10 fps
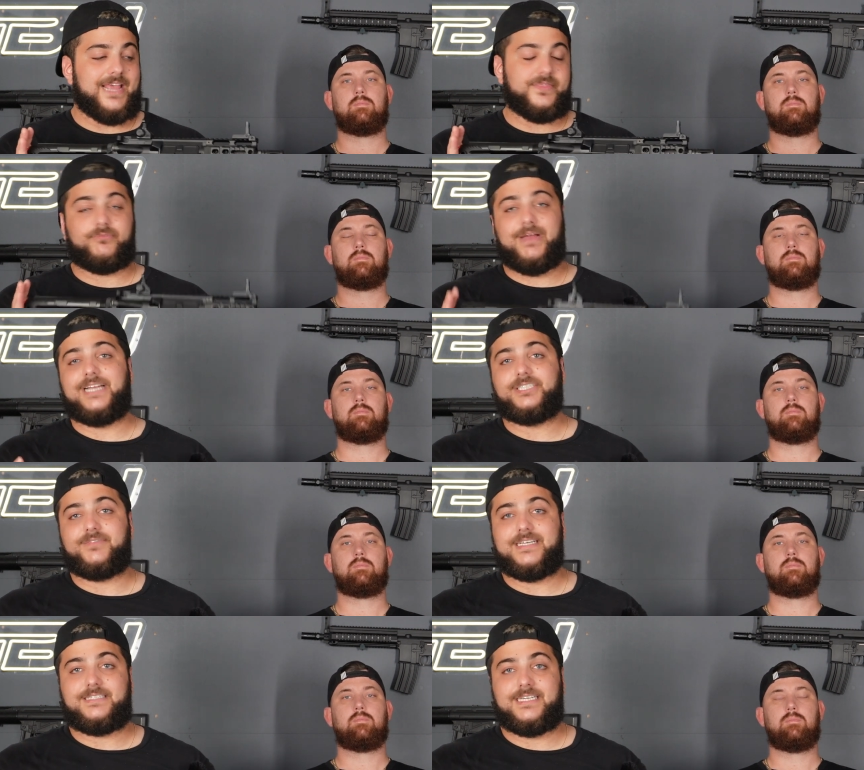Speaker 1: and the range
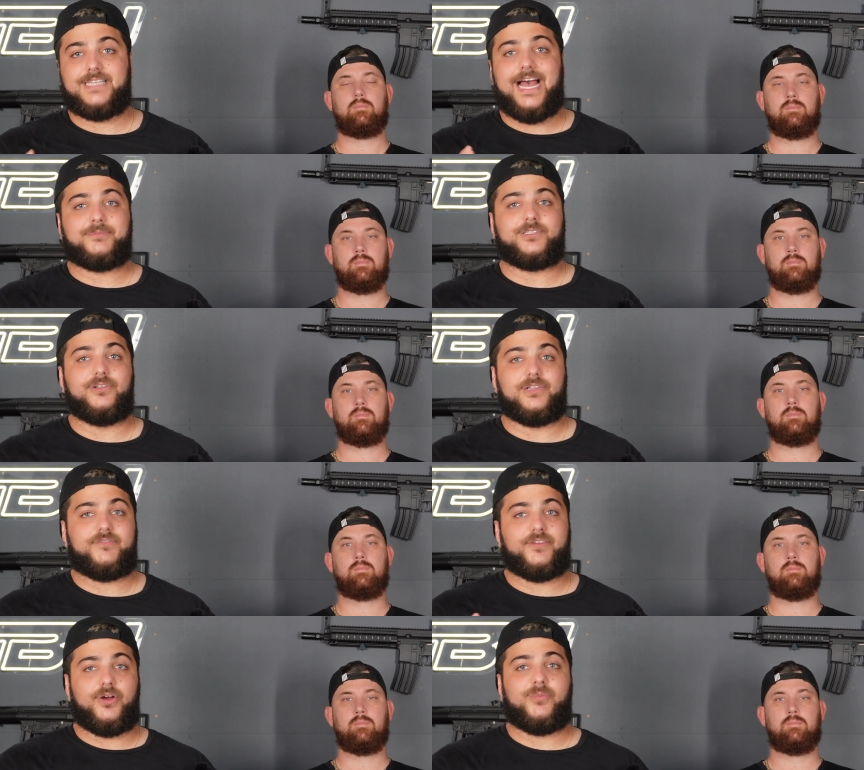of these things are
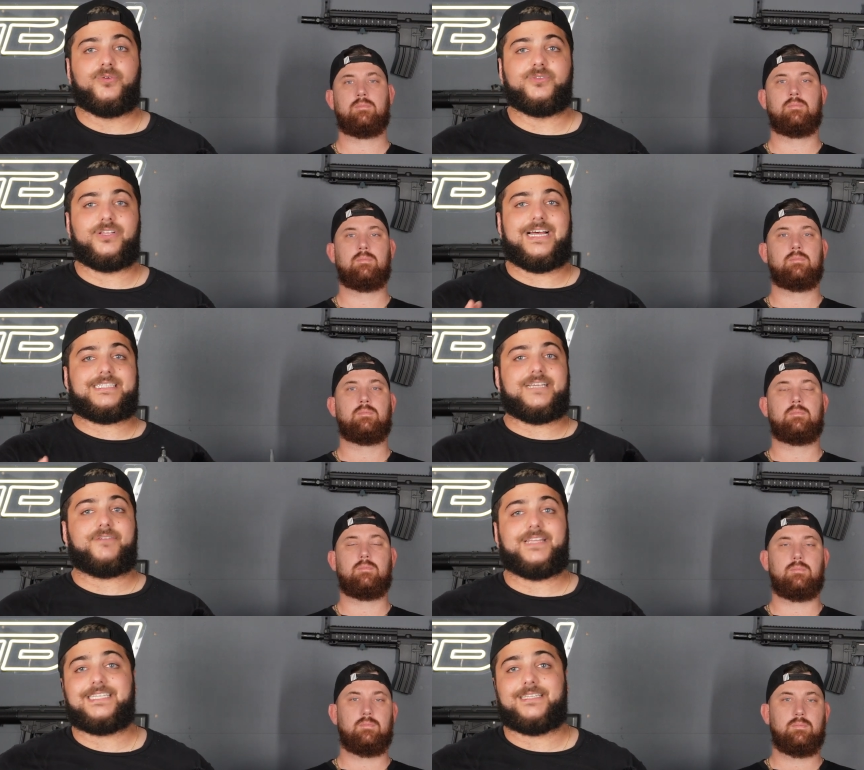absolutely phenomenal. So that's
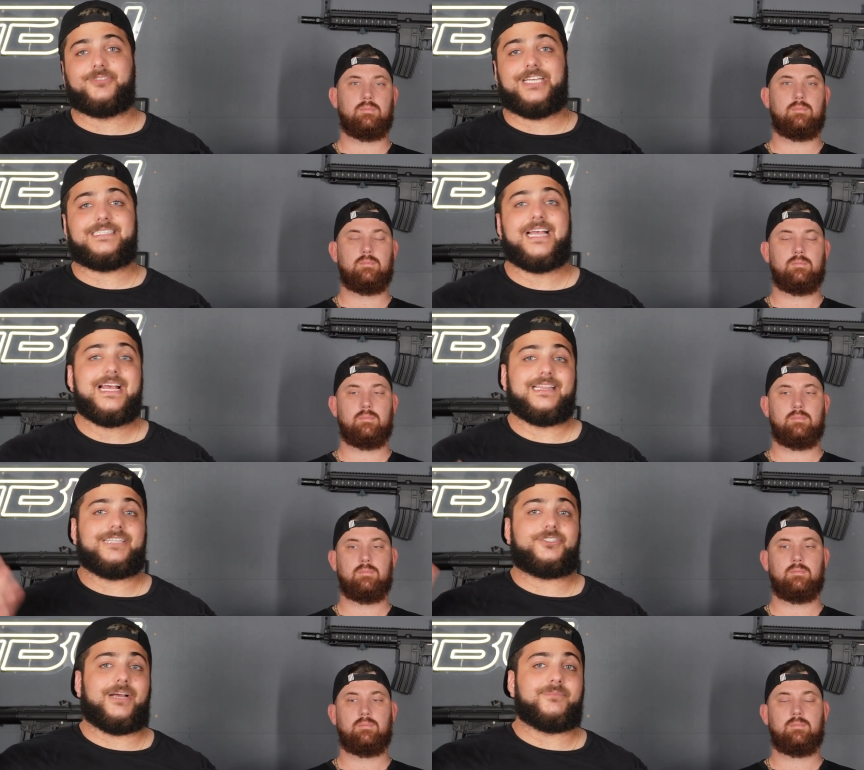it for the SMGs.
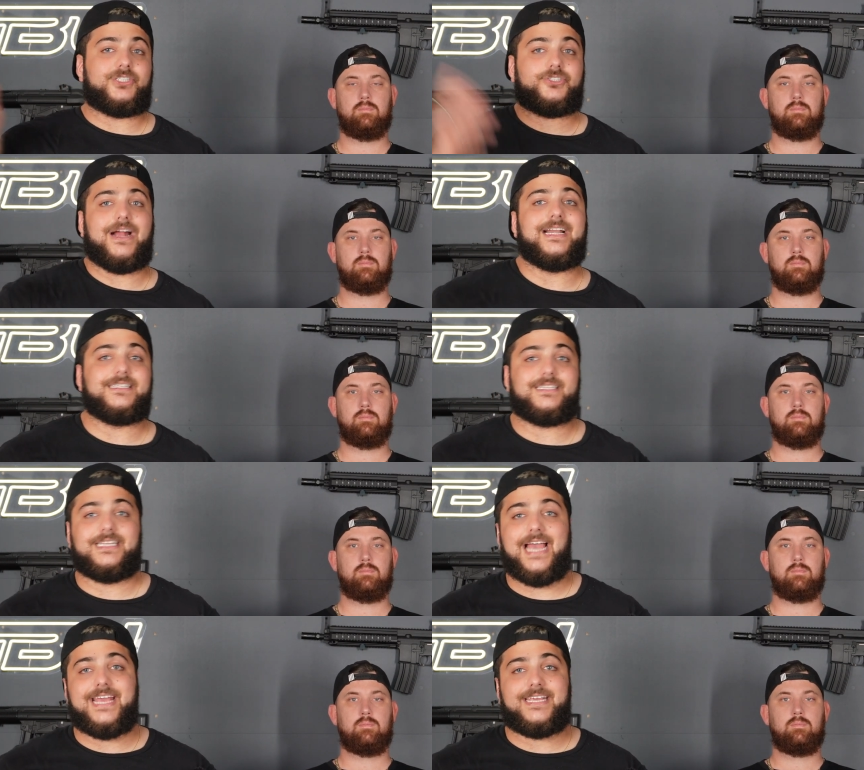Let's jump straight
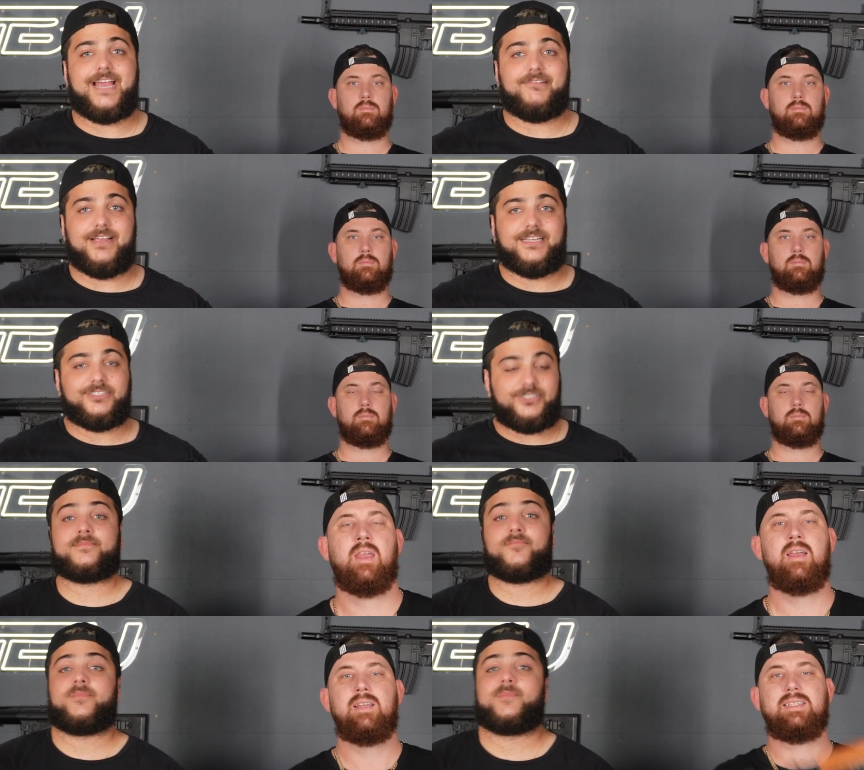into the AK
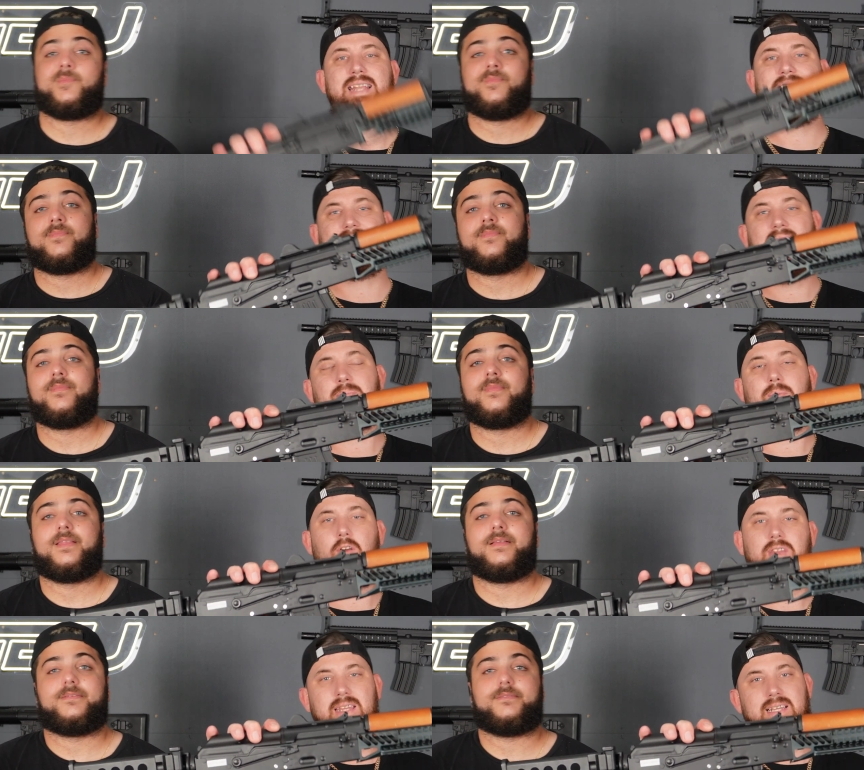range.
Speaker 2: So next
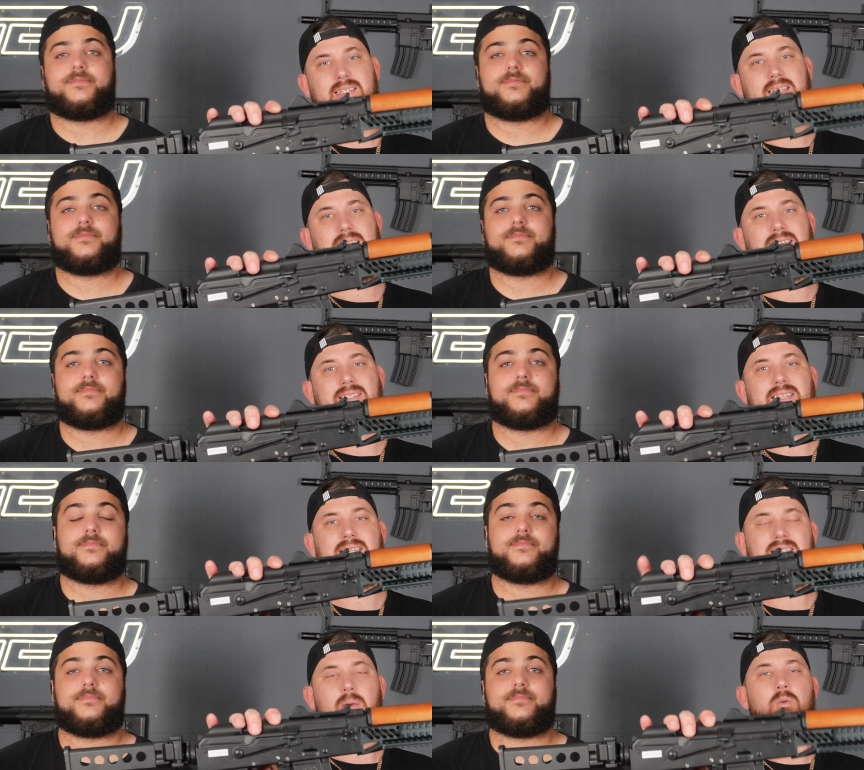up on the list is
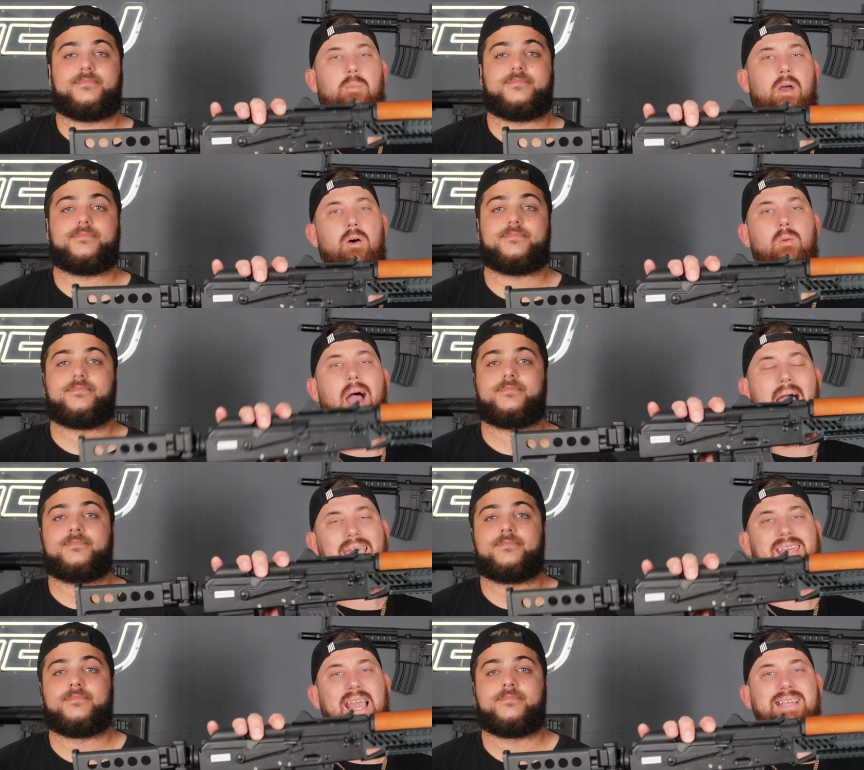the double bell
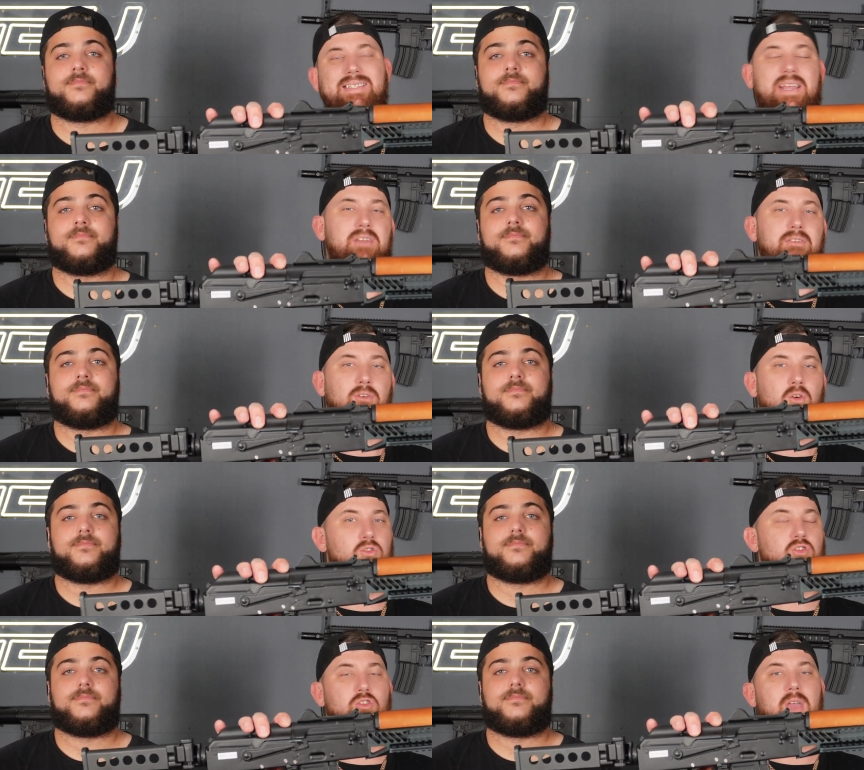
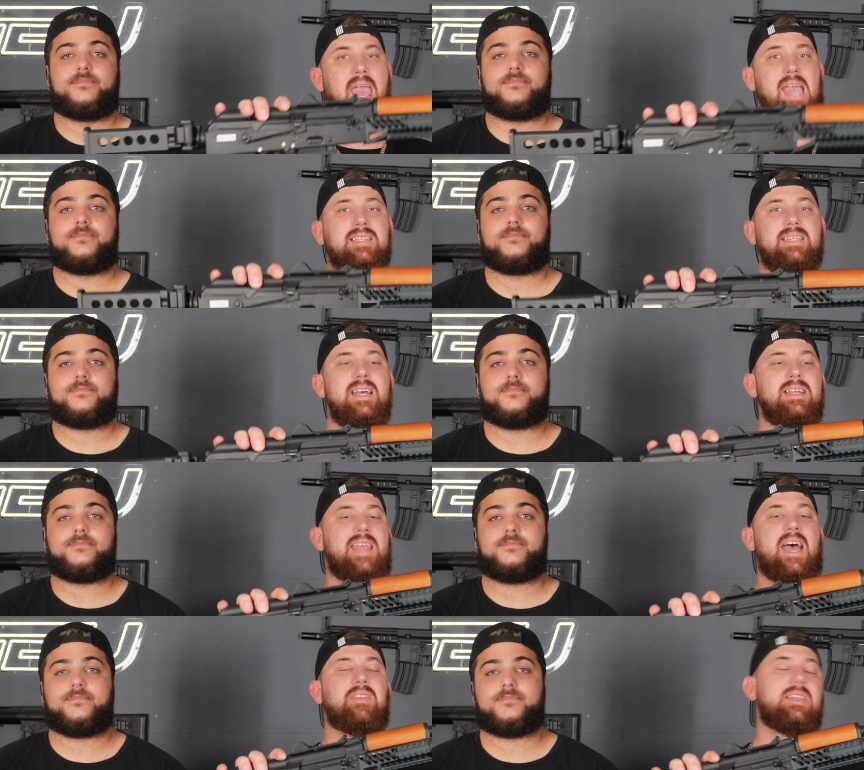AK-74 US.
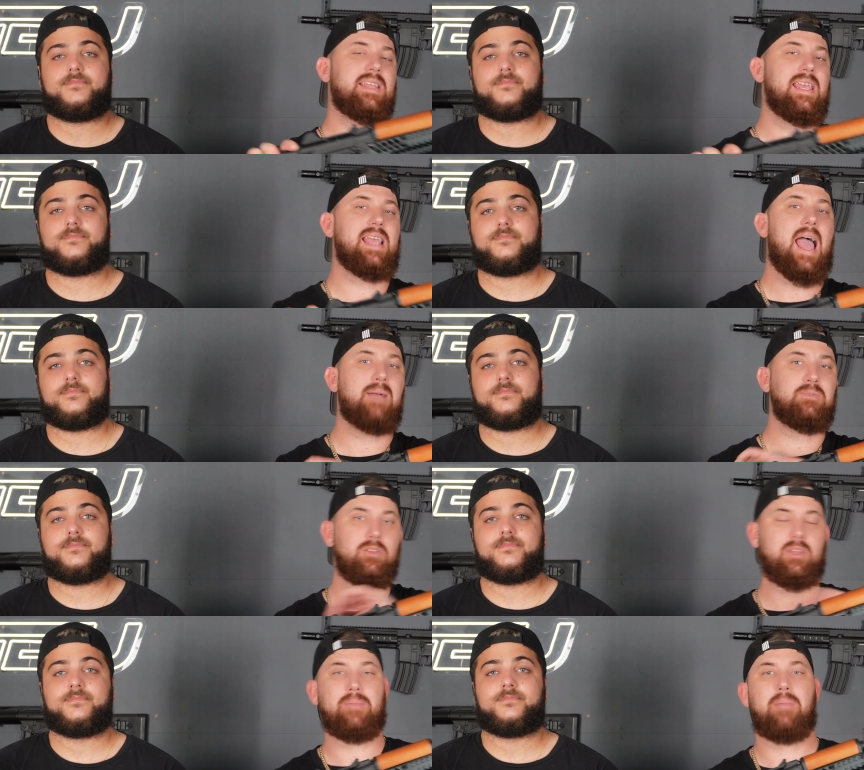Now this thing absolutely